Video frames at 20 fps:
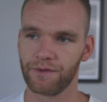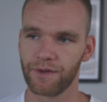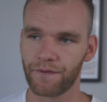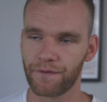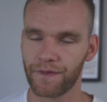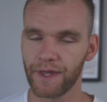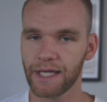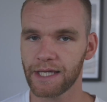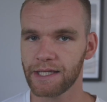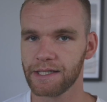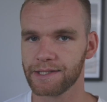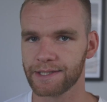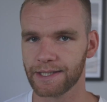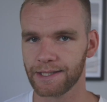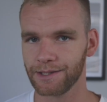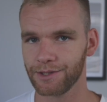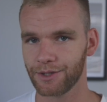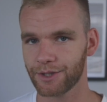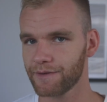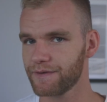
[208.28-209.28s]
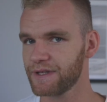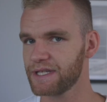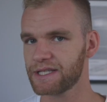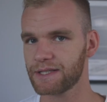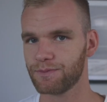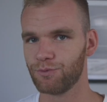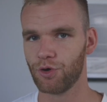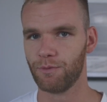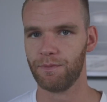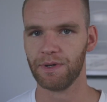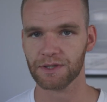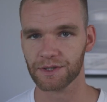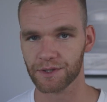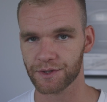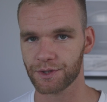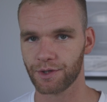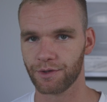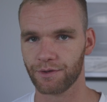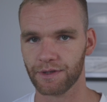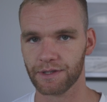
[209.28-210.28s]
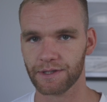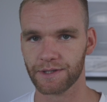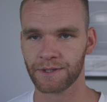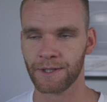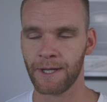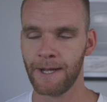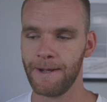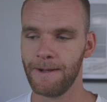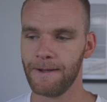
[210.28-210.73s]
thing is, a lot of these small business owners,